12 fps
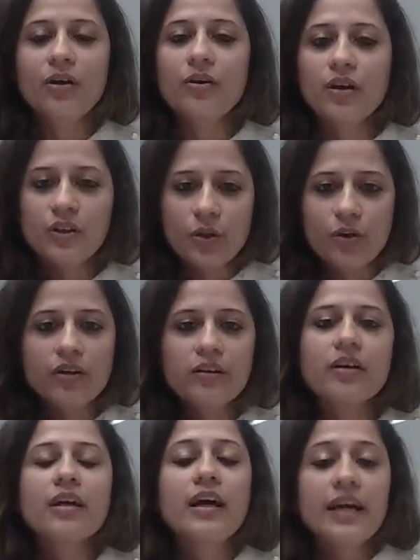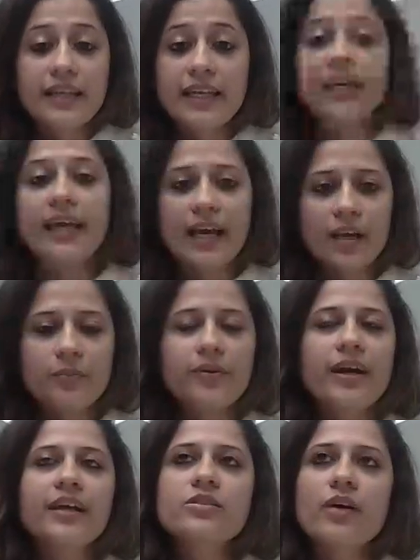Don't need help,
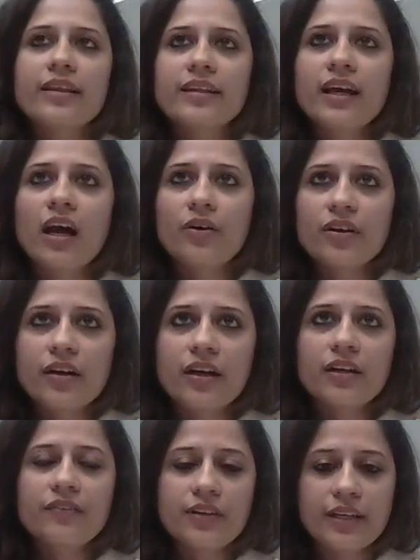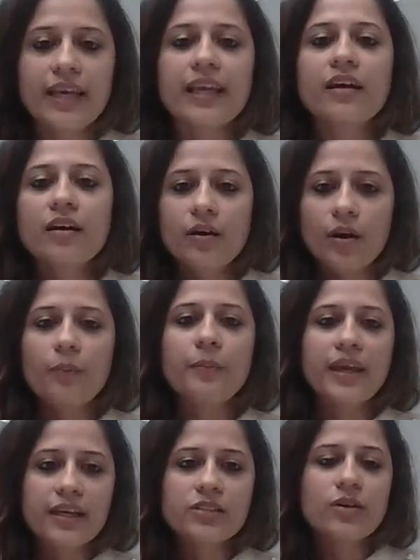right? So I think how do you kind of tailor
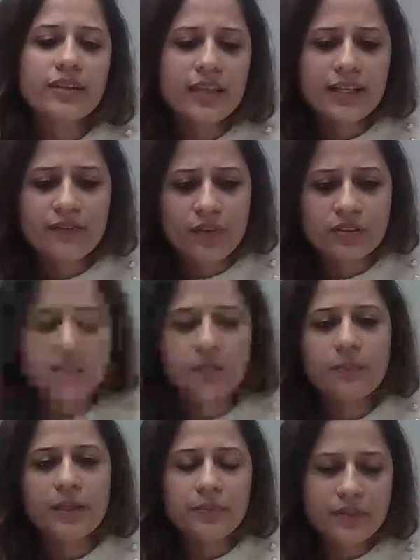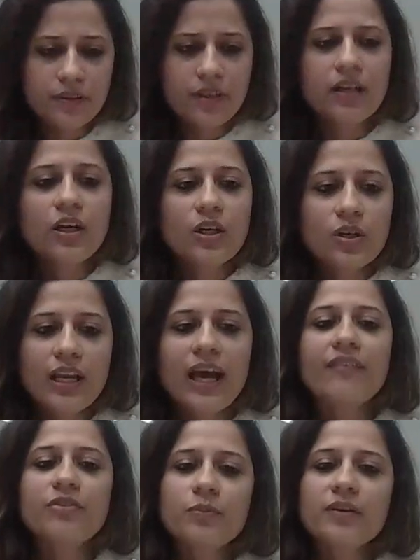make it? So I think for some people you'll
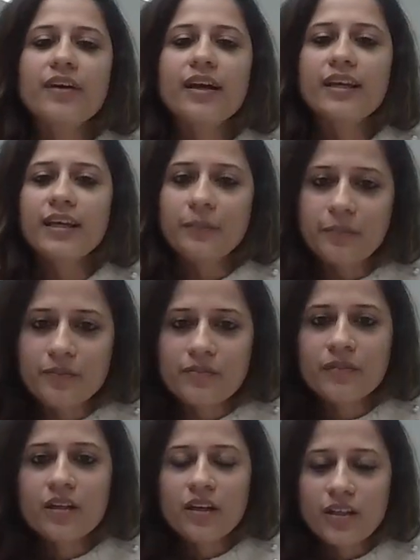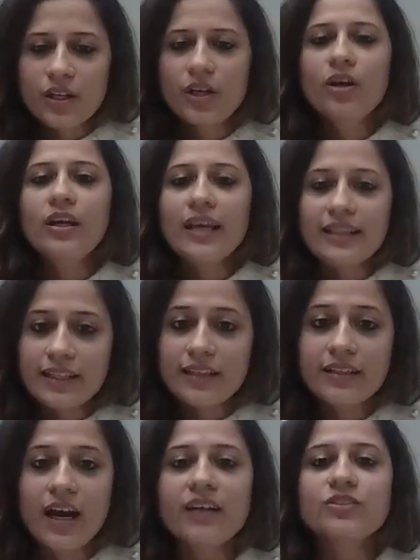have to be very like
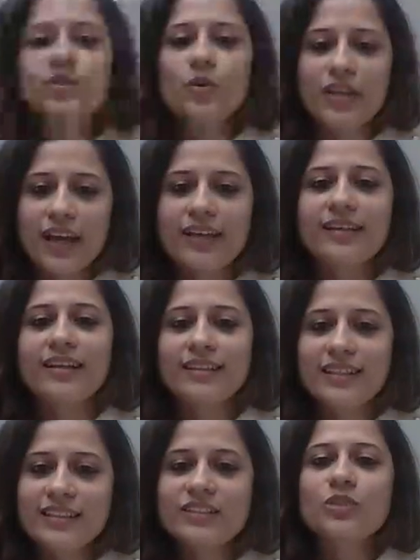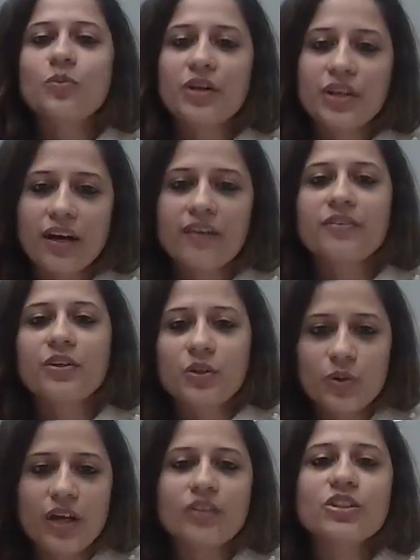task oriented, that this is what you have to do
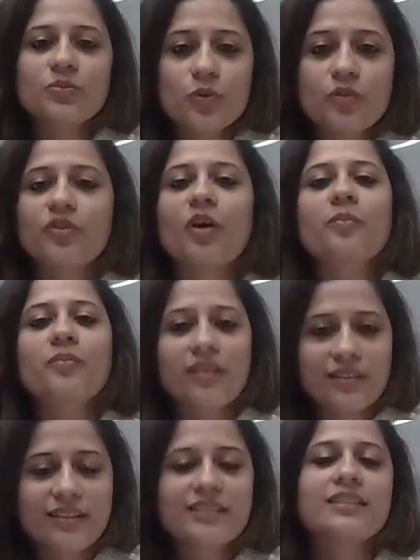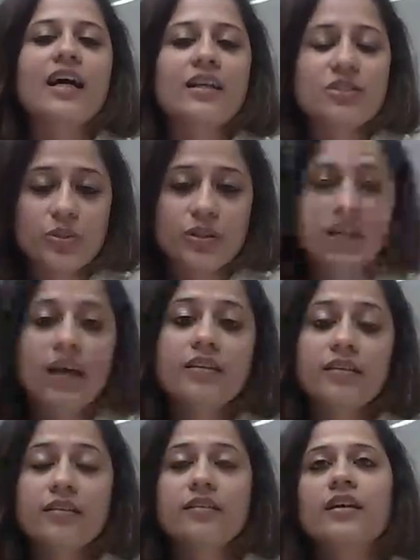now, just move from this task to the
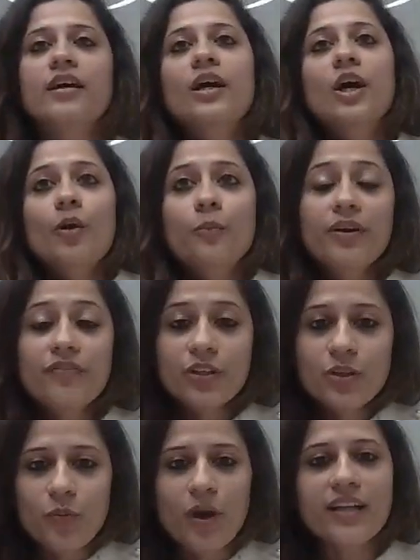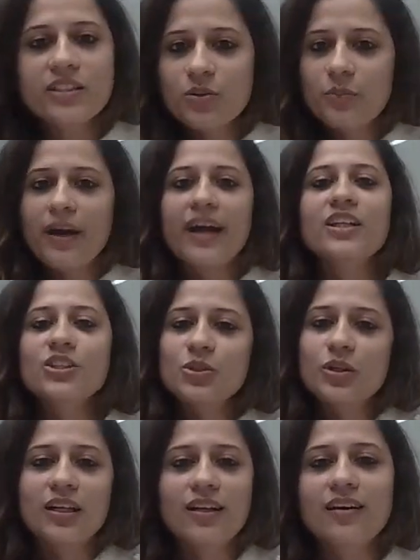other. But for the ones who manage to
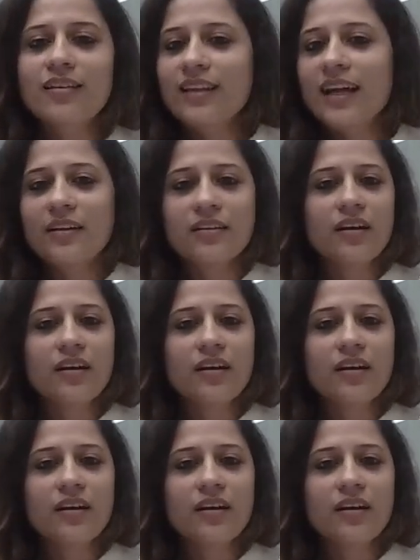clear that